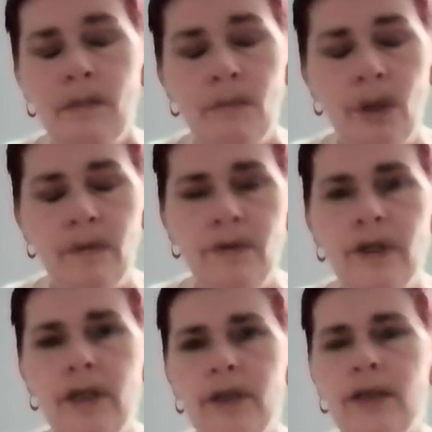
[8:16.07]

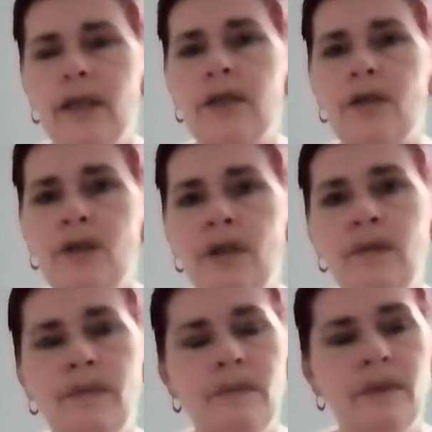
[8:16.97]
Mindfulness is
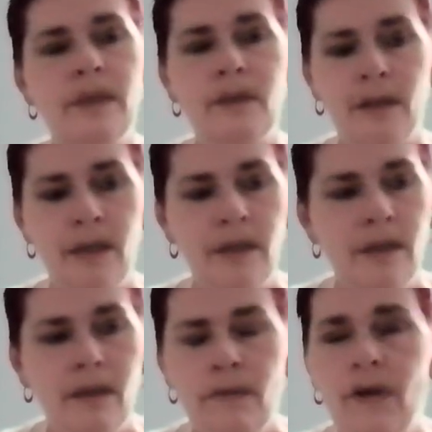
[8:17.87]
good, is
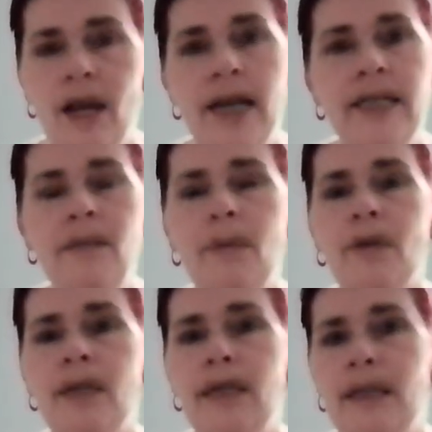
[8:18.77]
for
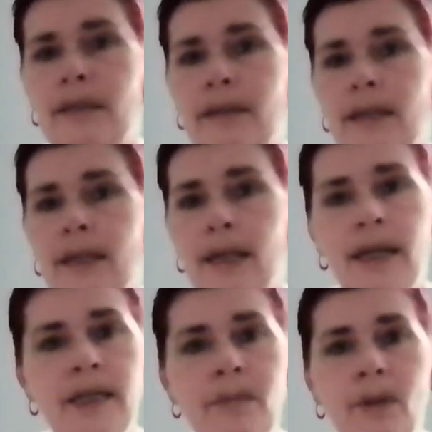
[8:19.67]
anybody.
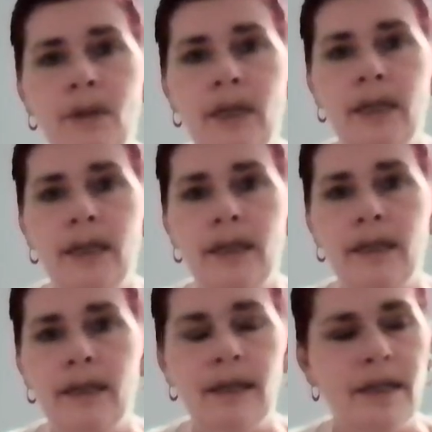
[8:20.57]

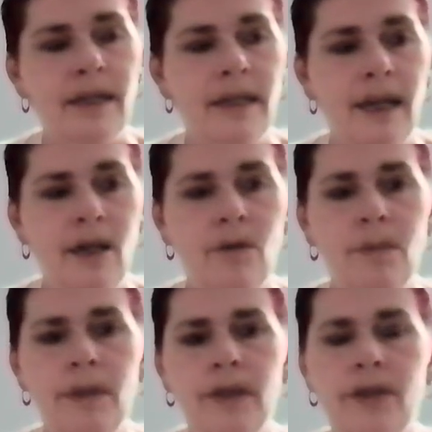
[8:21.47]
It can
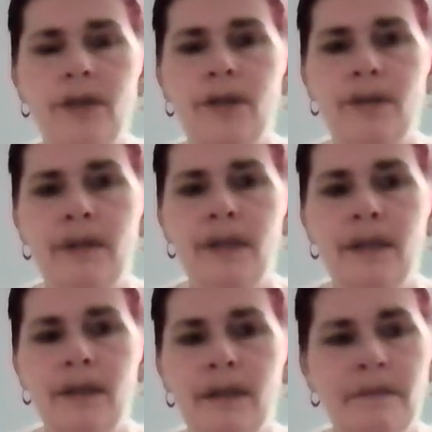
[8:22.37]
help us
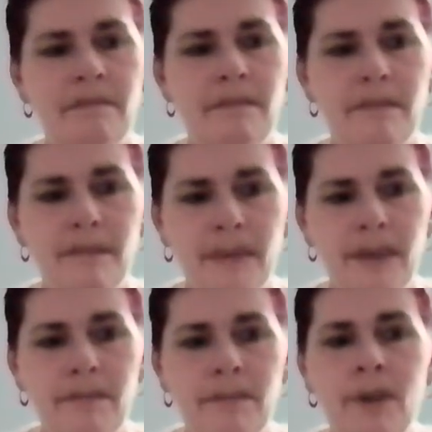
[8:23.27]

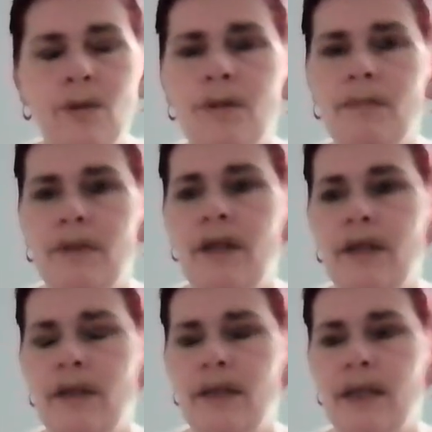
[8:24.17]
build,
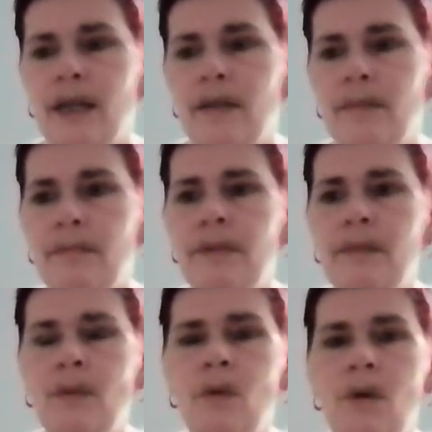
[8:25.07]
like I said, be
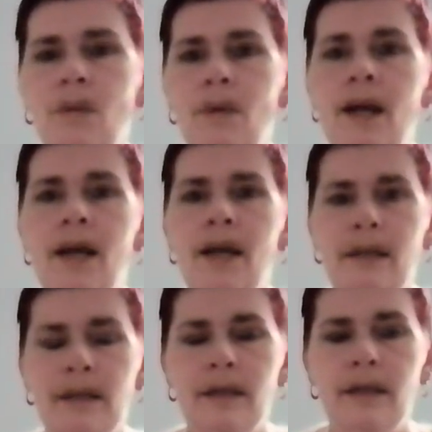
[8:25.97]
more
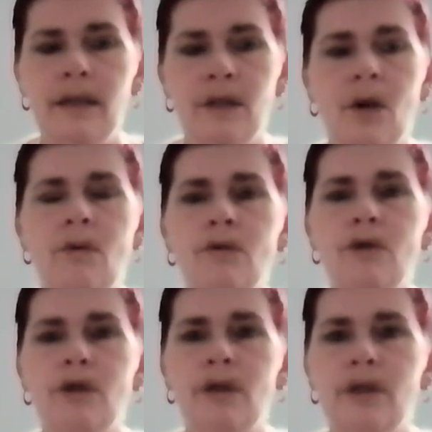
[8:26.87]
aware and
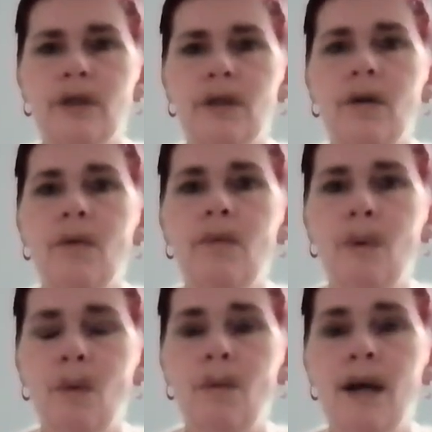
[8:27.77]
conscious of
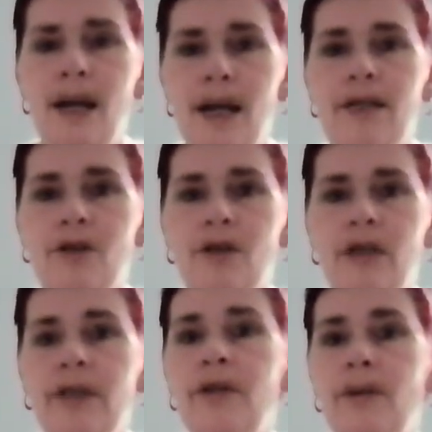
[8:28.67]
what we're
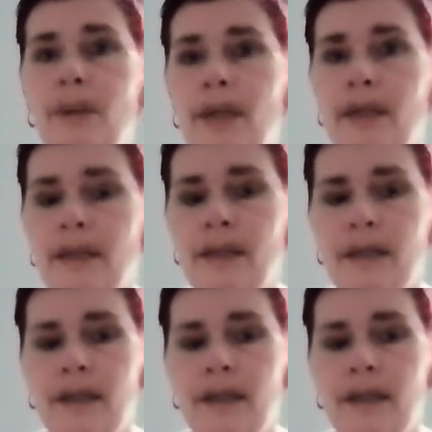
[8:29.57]
actually doing.